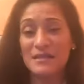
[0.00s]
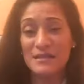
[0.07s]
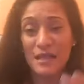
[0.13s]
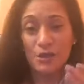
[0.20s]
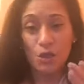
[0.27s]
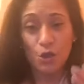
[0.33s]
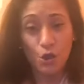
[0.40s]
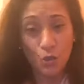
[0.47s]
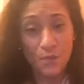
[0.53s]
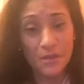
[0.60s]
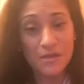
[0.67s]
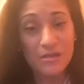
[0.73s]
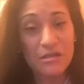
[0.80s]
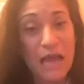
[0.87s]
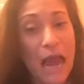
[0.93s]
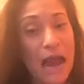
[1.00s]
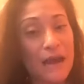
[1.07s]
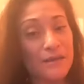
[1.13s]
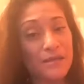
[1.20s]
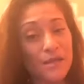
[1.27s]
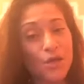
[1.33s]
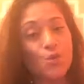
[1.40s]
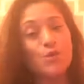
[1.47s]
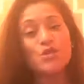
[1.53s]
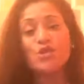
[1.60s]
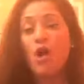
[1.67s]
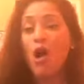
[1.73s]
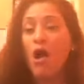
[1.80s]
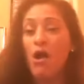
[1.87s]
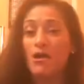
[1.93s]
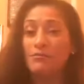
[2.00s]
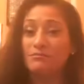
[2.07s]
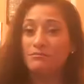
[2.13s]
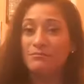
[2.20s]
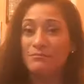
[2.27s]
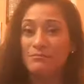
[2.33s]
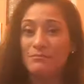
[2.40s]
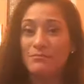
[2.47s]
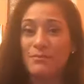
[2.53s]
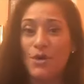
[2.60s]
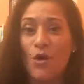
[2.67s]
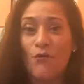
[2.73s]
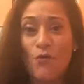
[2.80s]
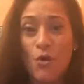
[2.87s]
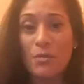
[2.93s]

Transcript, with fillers: that the lupus attacked, it was the heart, of all